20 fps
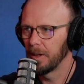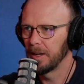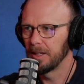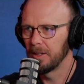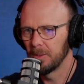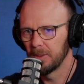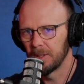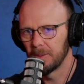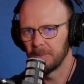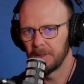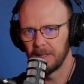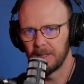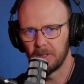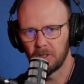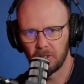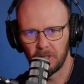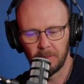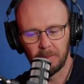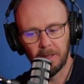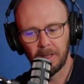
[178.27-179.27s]
you want to be the
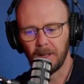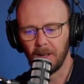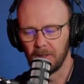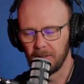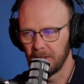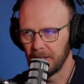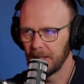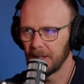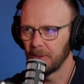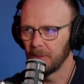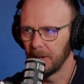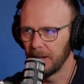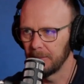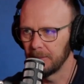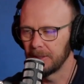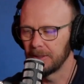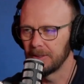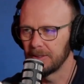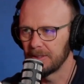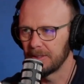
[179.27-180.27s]
sheep that goes the other way
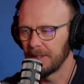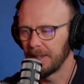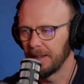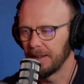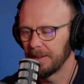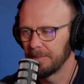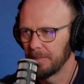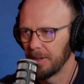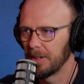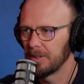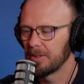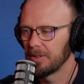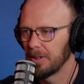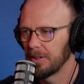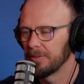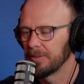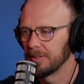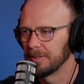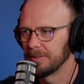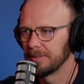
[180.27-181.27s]
because most
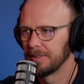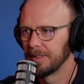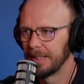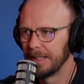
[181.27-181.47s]
often